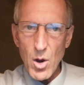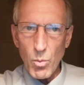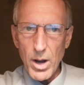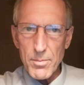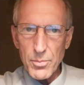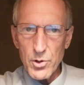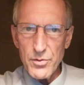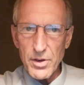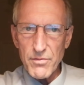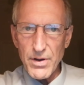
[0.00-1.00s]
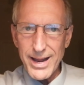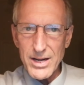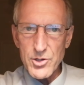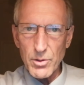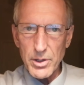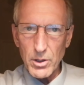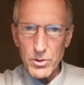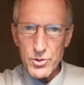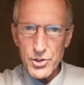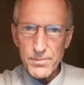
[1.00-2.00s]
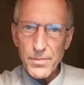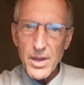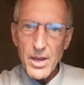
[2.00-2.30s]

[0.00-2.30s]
while improving financial inclusion,